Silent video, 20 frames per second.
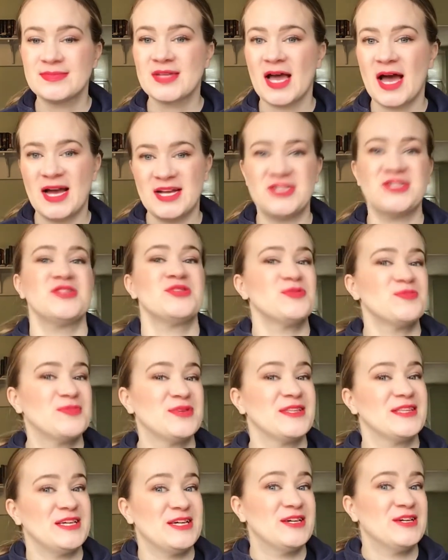I just
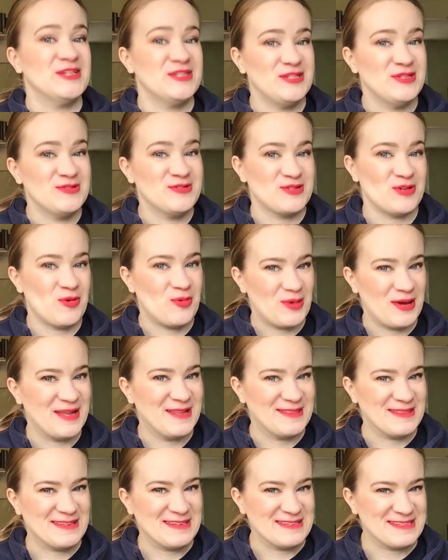really could use a
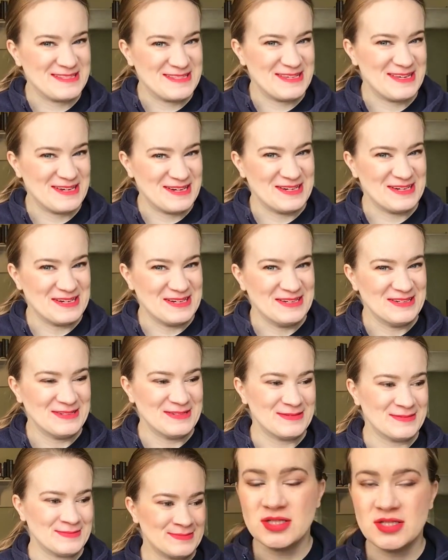win this year.
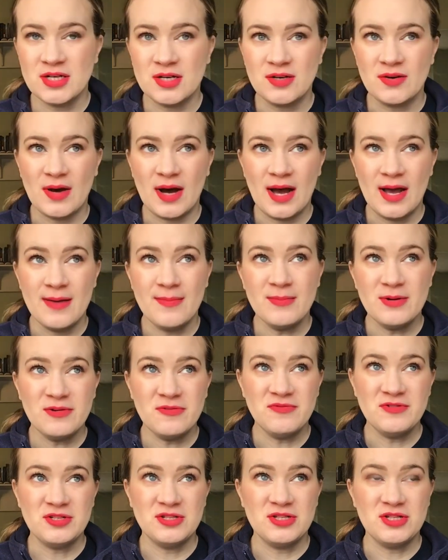So I
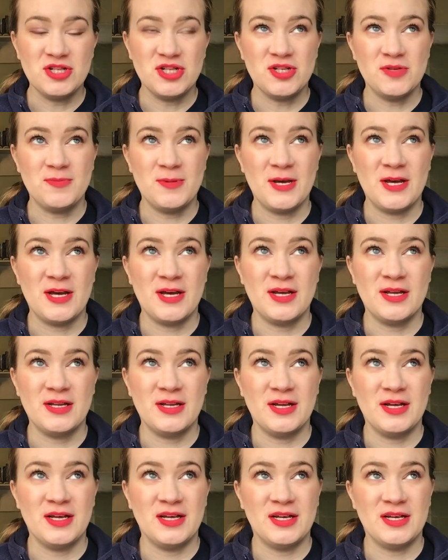moved to Japan
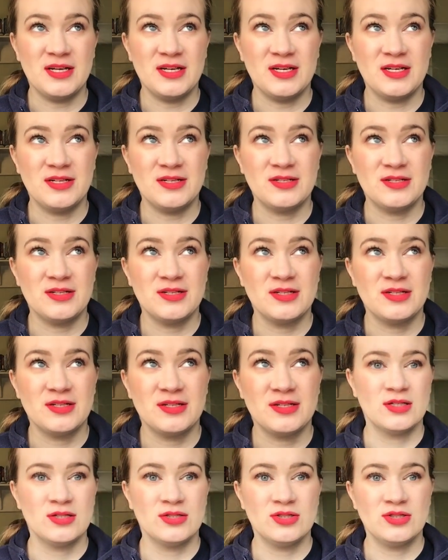in
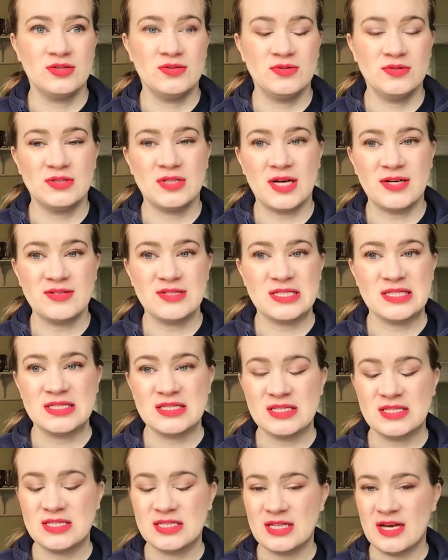
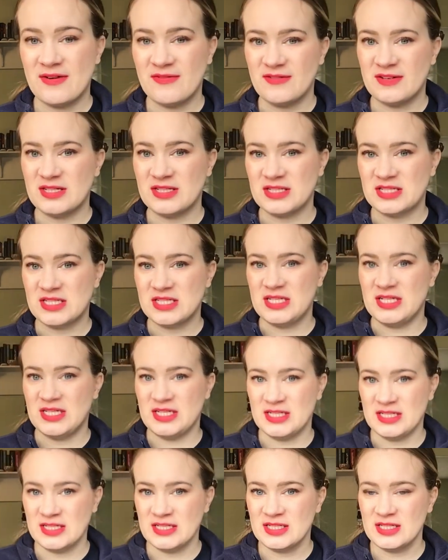
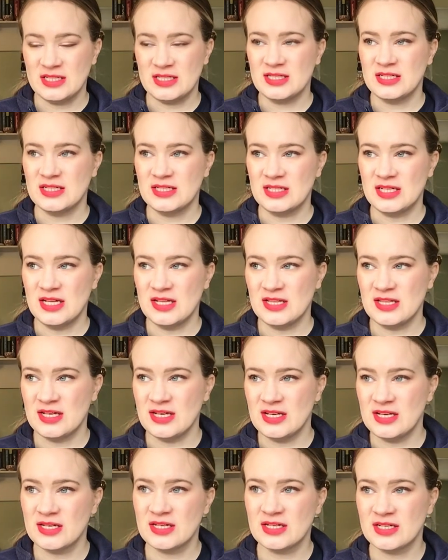2017, I
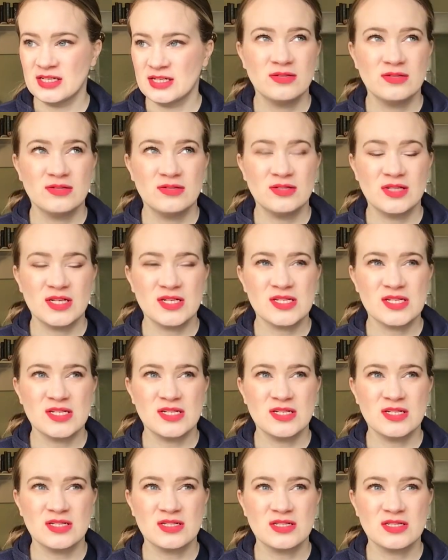think.
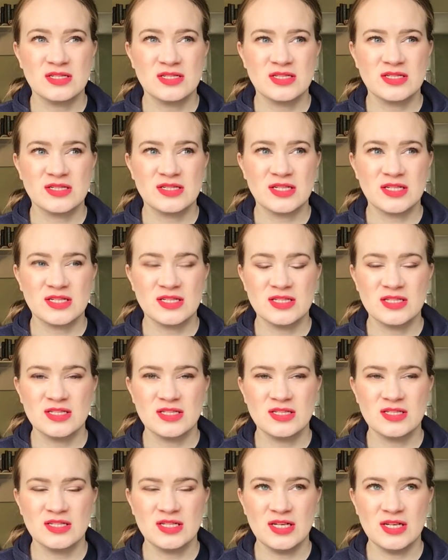
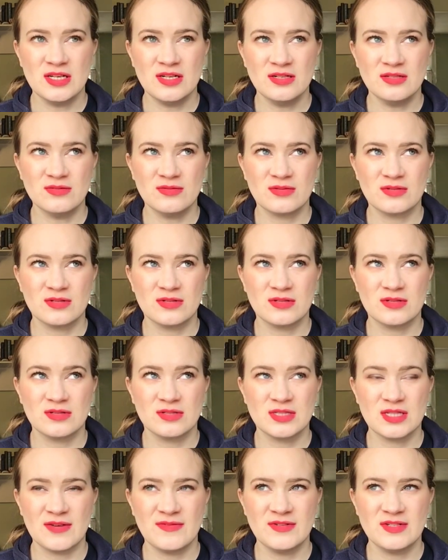2016 or
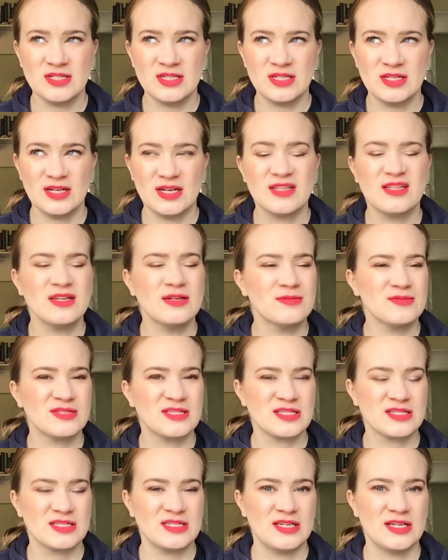17? I think it was
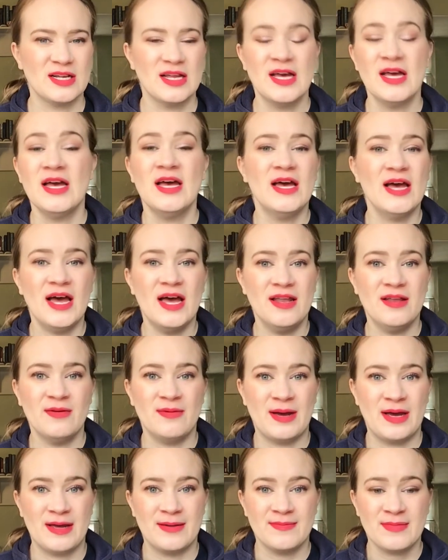16.
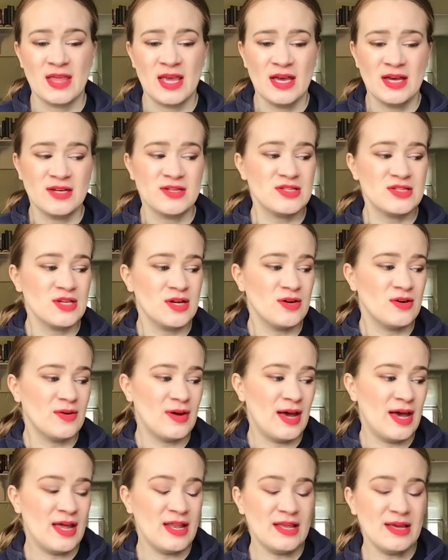Anyway, so
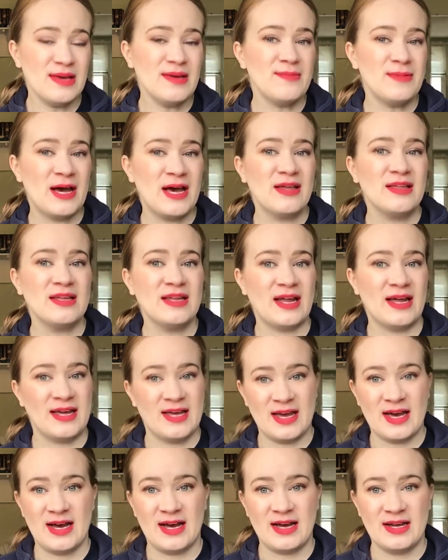any palette I
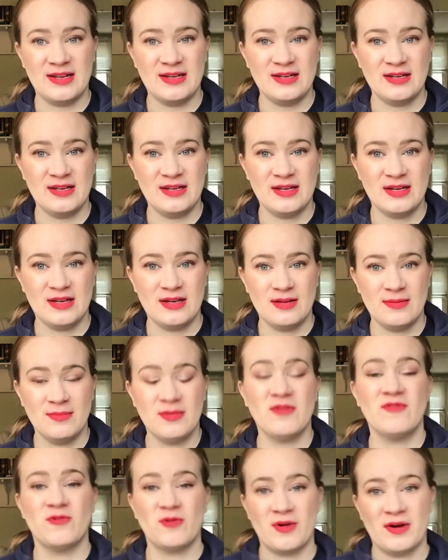had
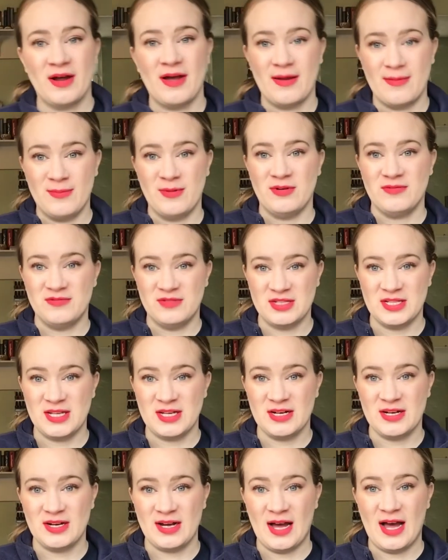before I moved
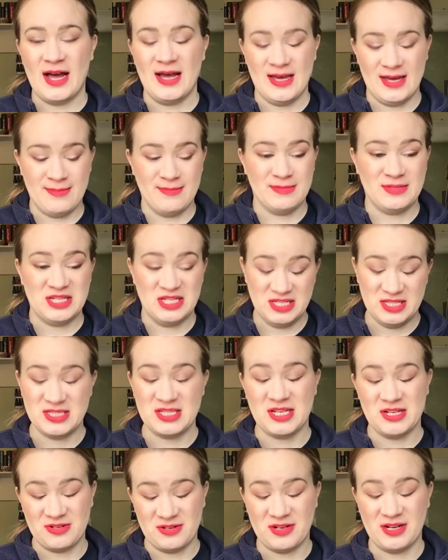there, I'm
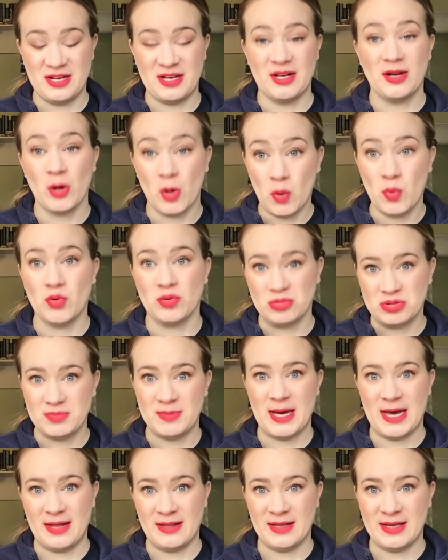considering an old
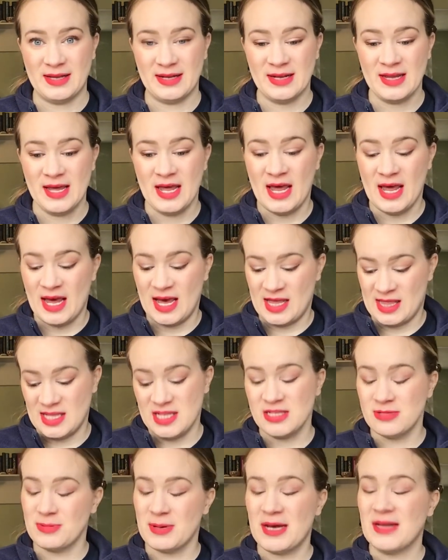palette. And
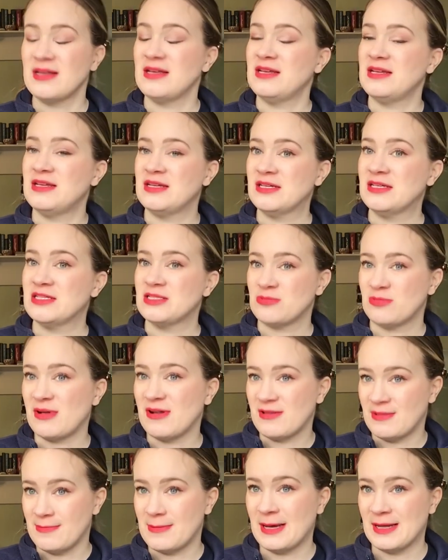this palette is one of
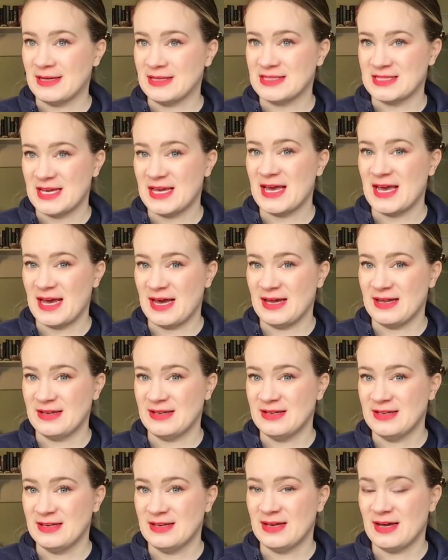the palettes I
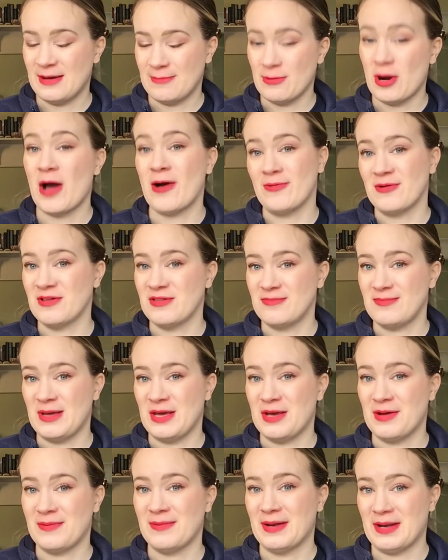brought with
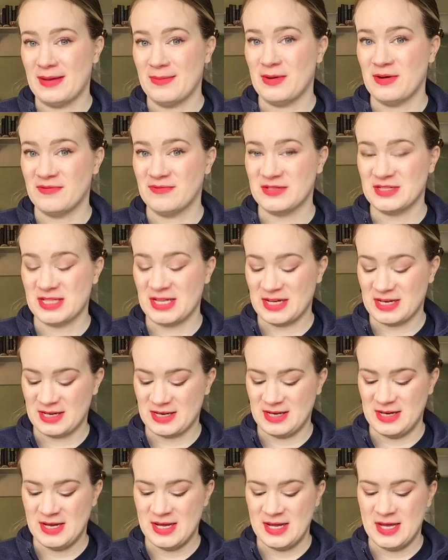me when I moved
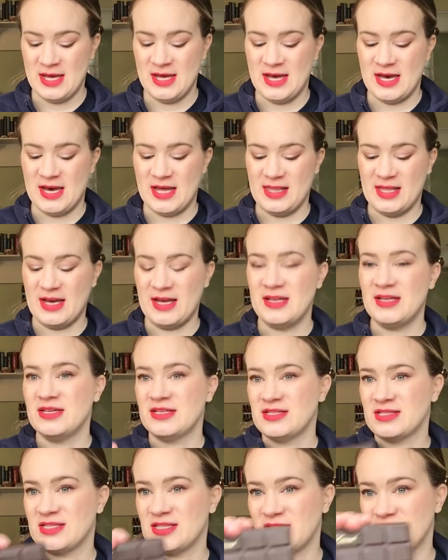there. And that
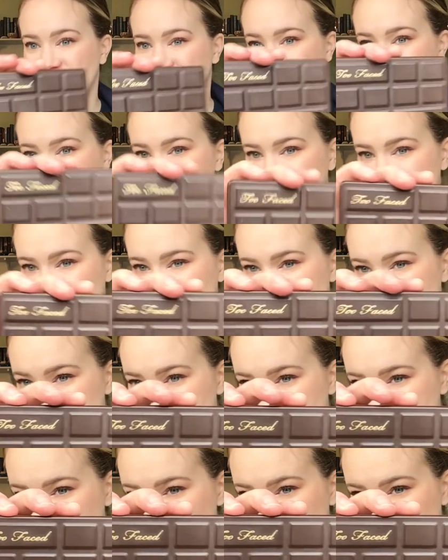is the Too
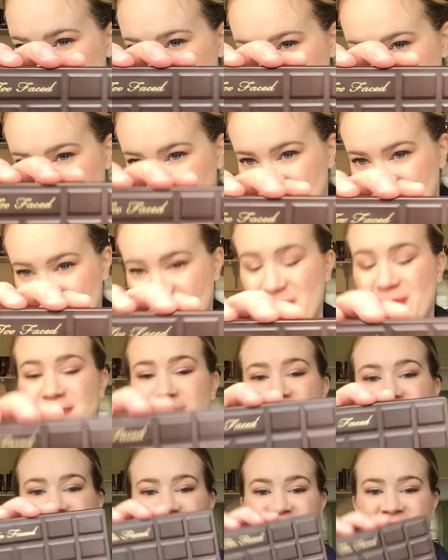Faced Chocolate Chip
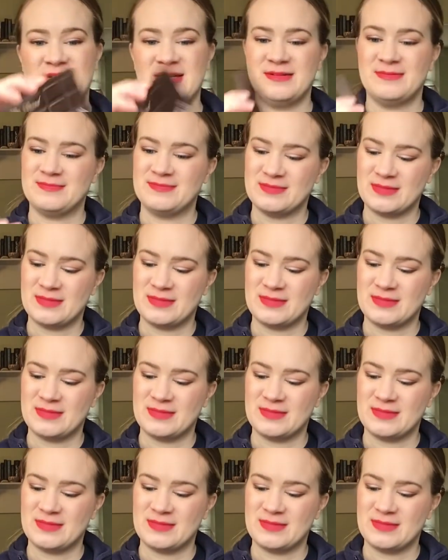palette.